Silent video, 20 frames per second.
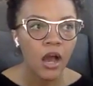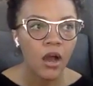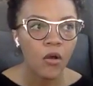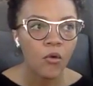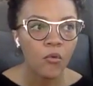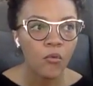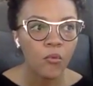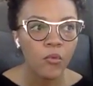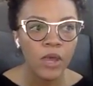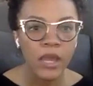
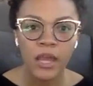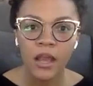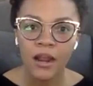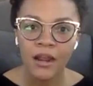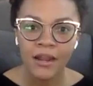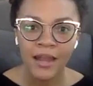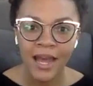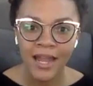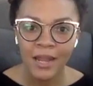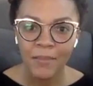We are
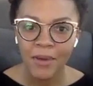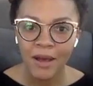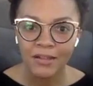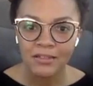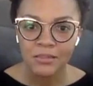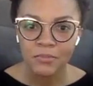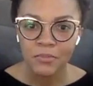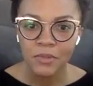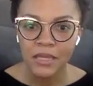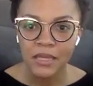not about
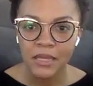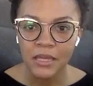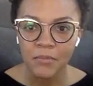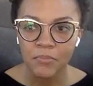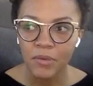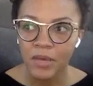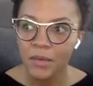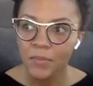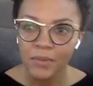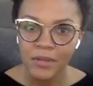to be
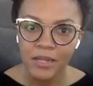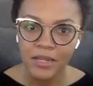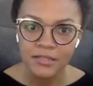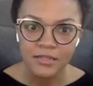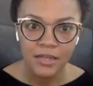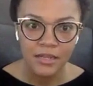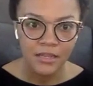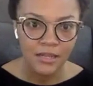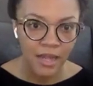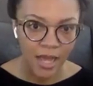pimping each
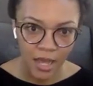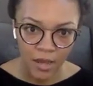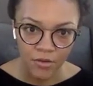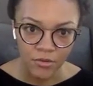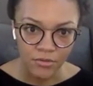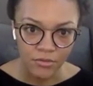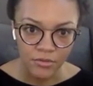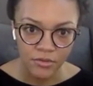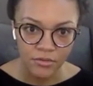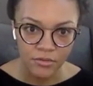other
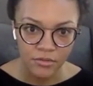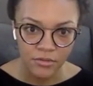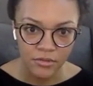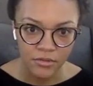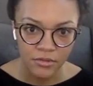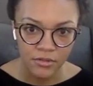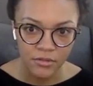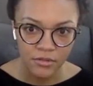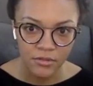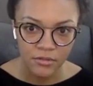out,
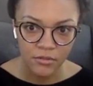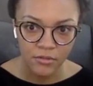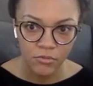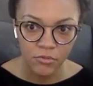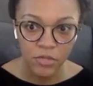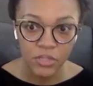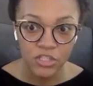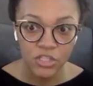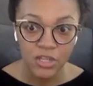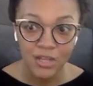
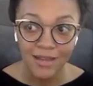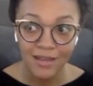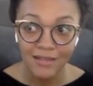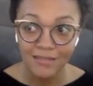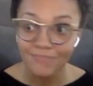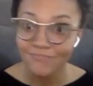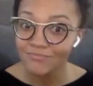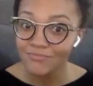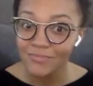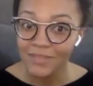which
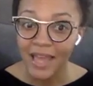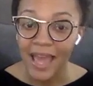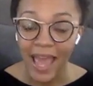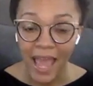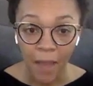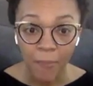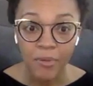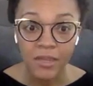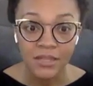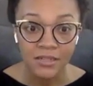
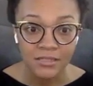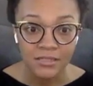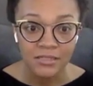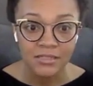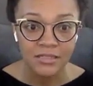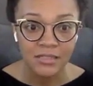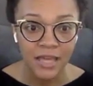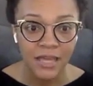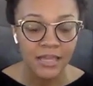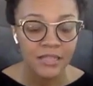
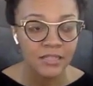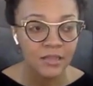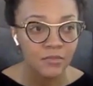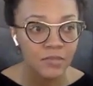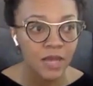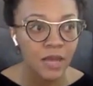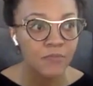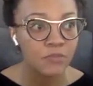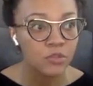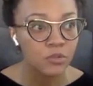happens. Like
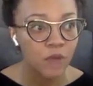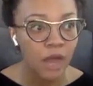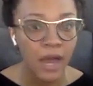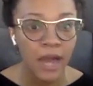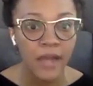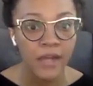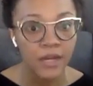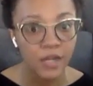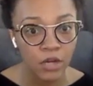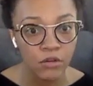sometimes you
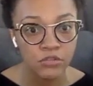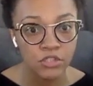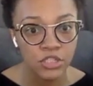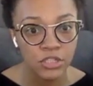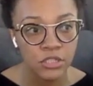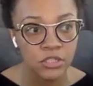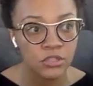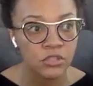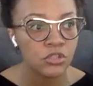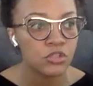hire
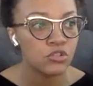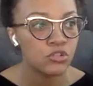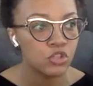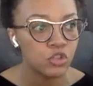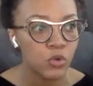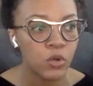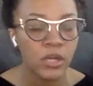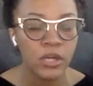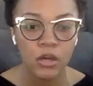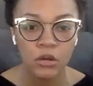coaches and you
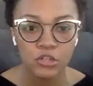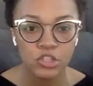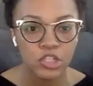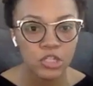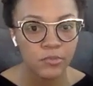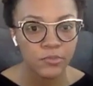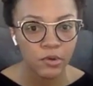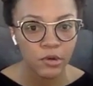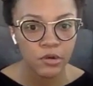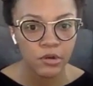join
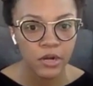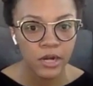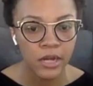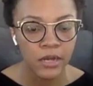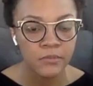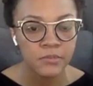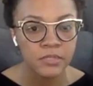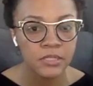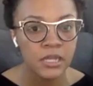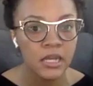coaching
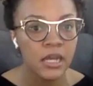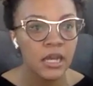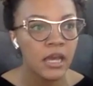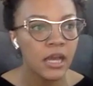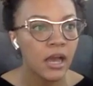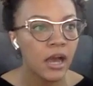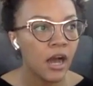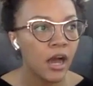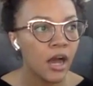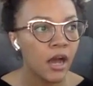programs,
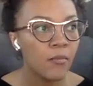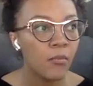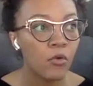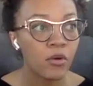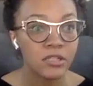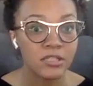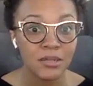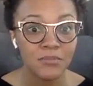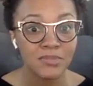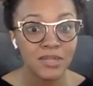or
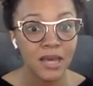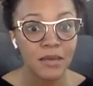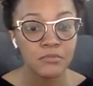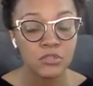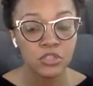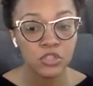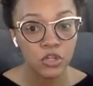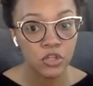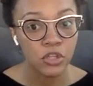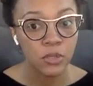sometimes
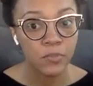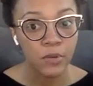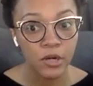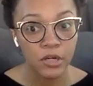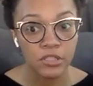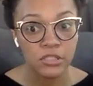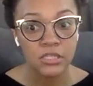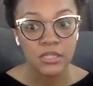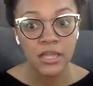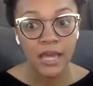you're the
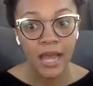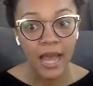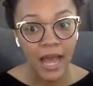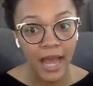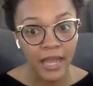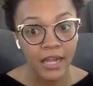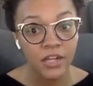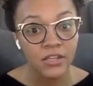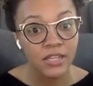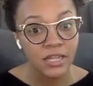person that
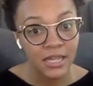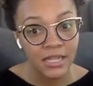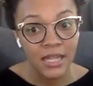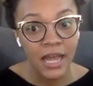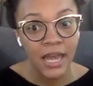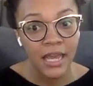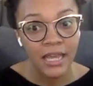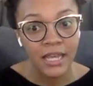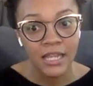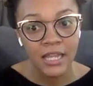hired the
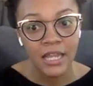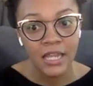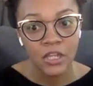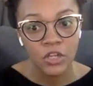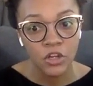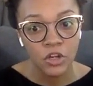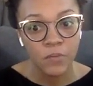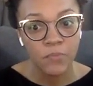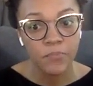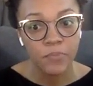client and
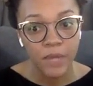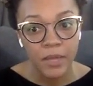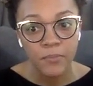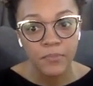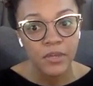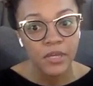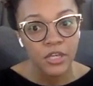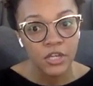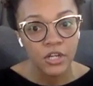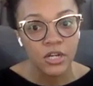you're
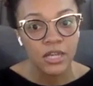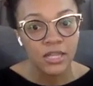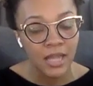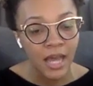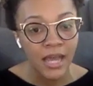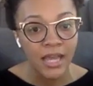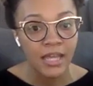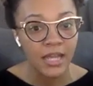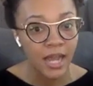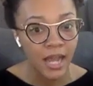pimping your
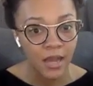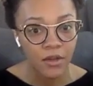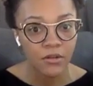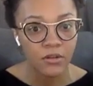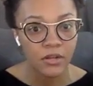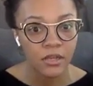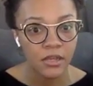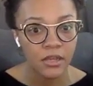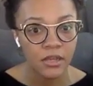client out,